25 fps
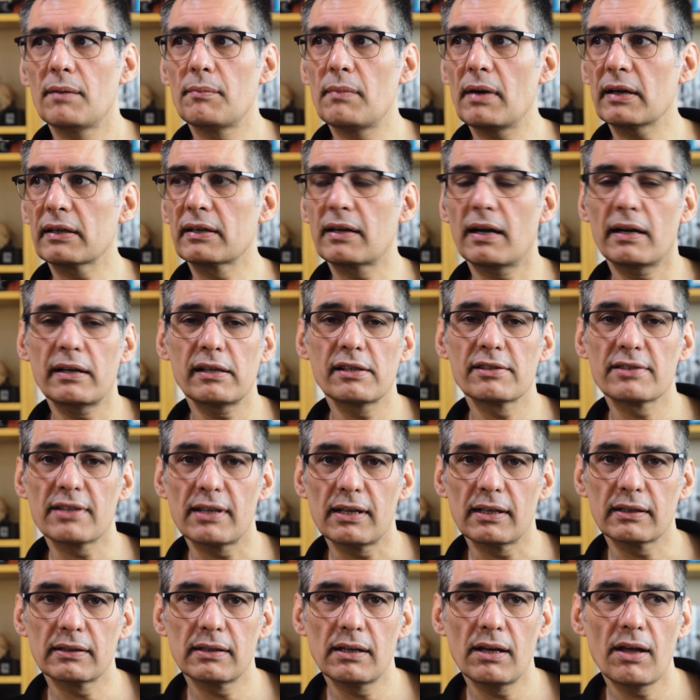In my
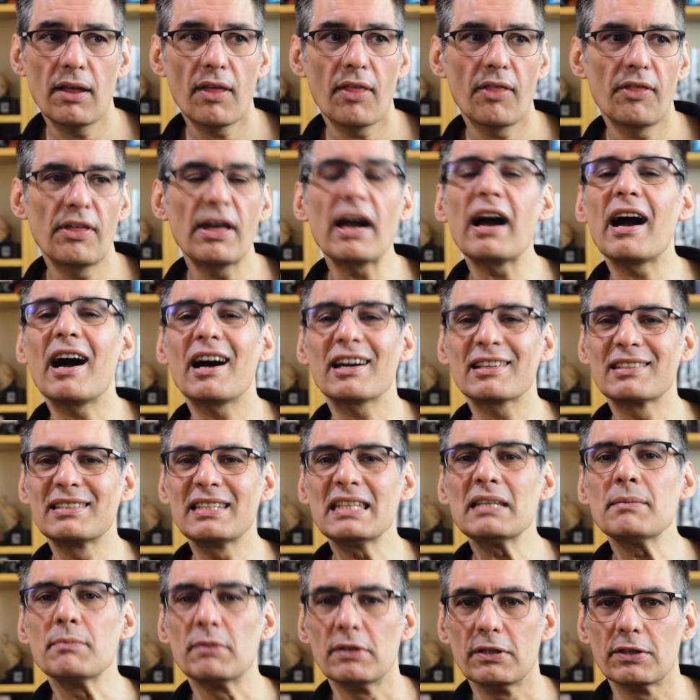Kyle-Saga, there are
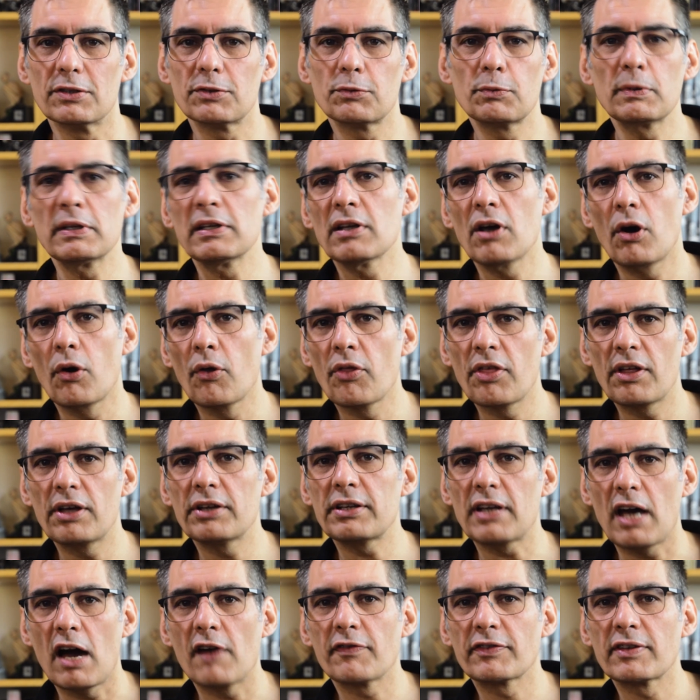demons. We know
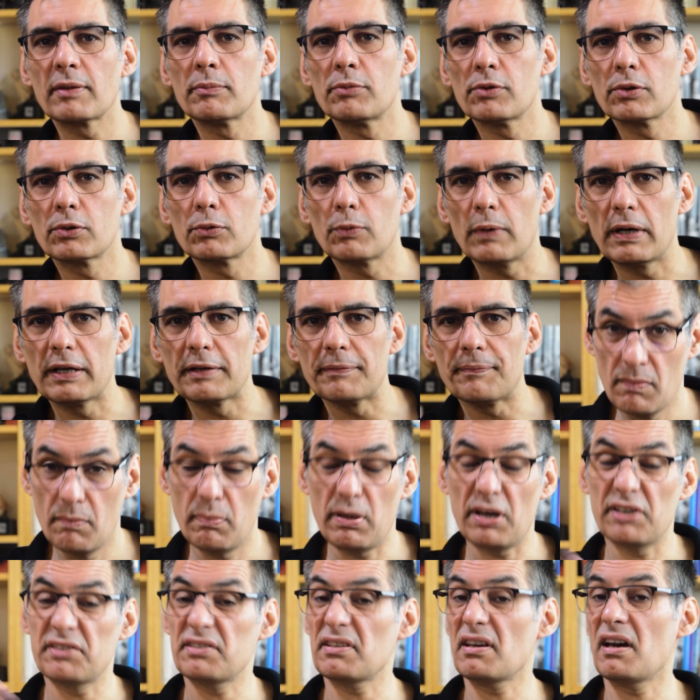that after book 1.
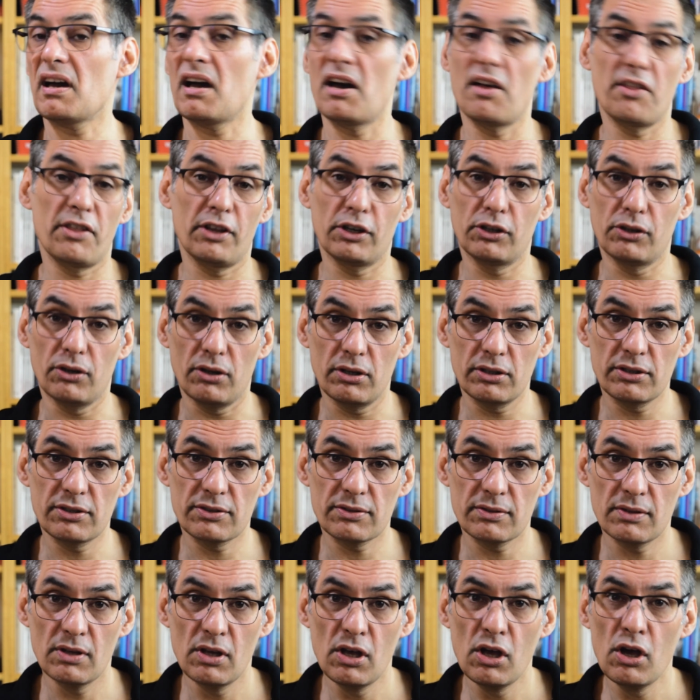But are there
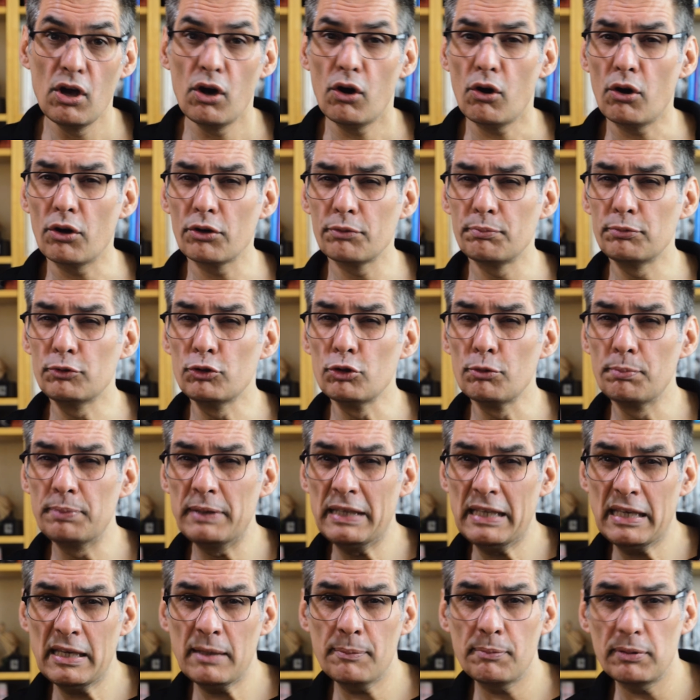gods? Or do
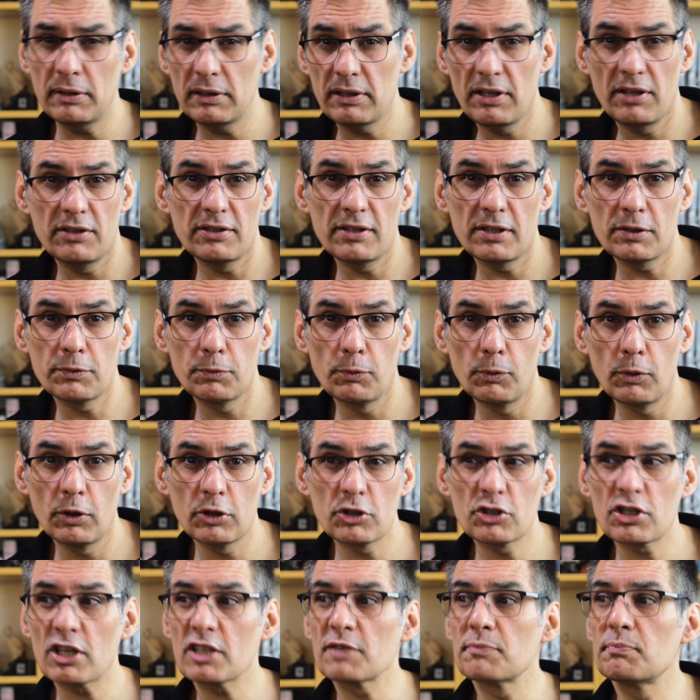people in this
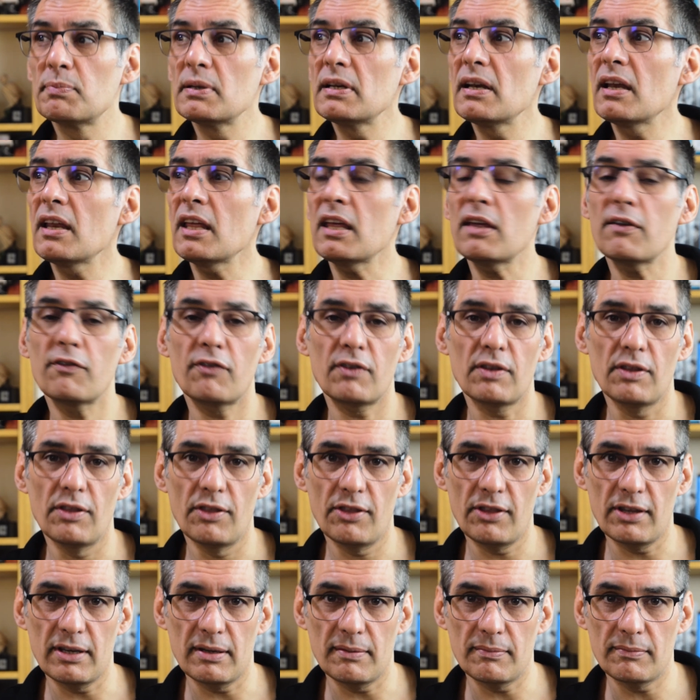world just believe
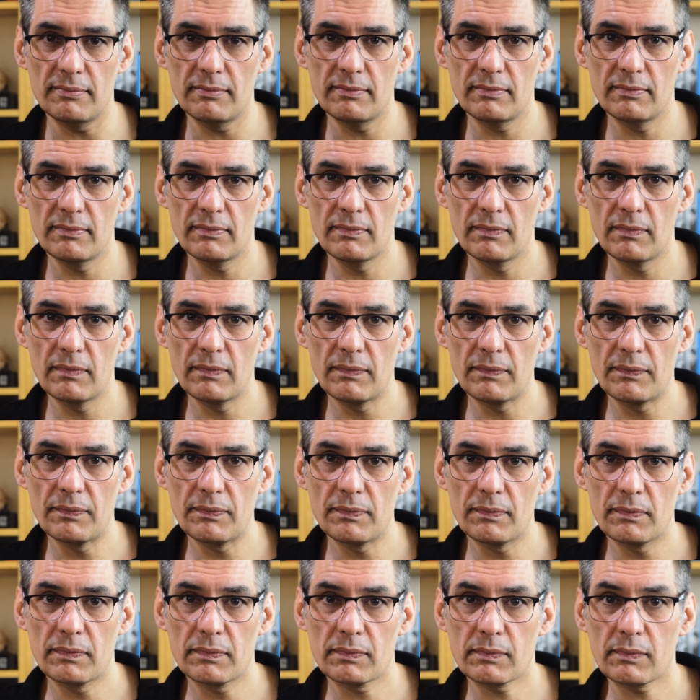in them?
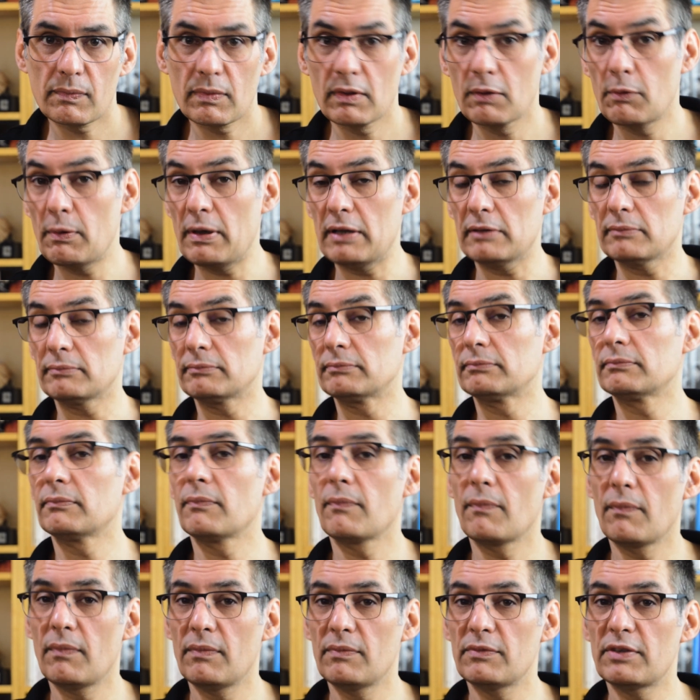Well,
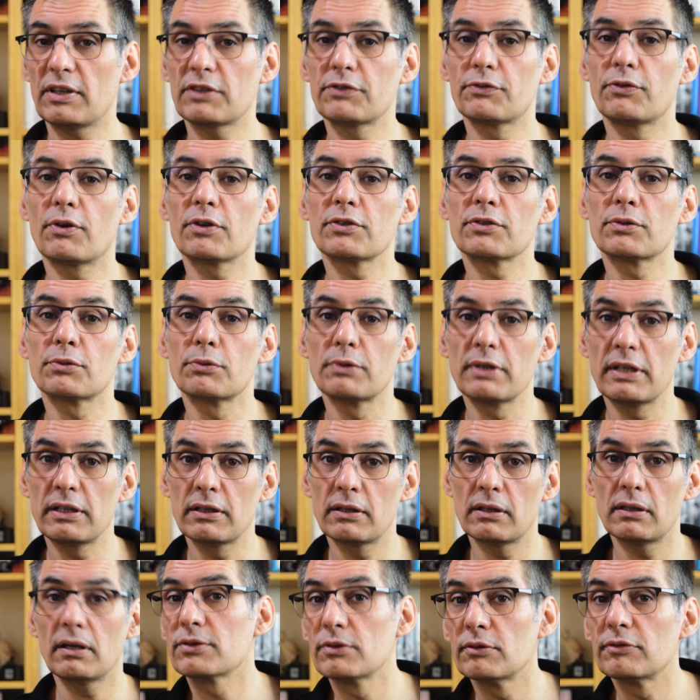that's for the
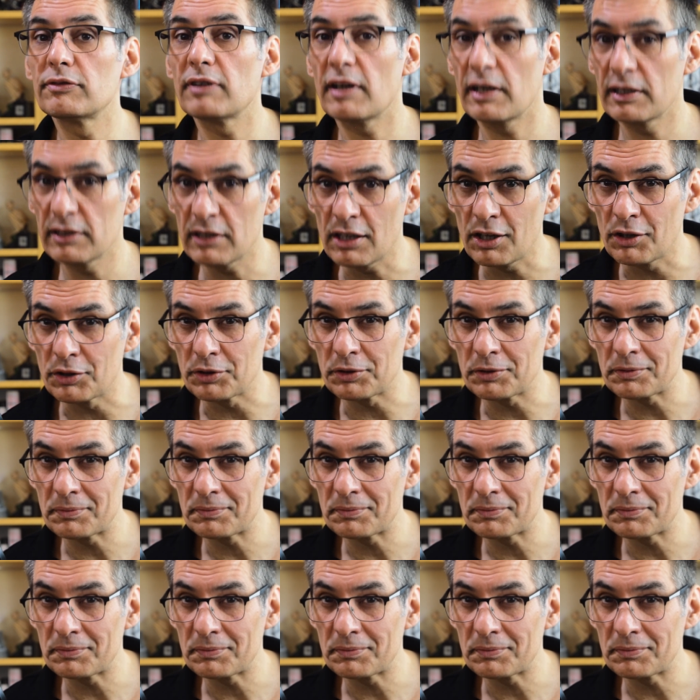reader to find out.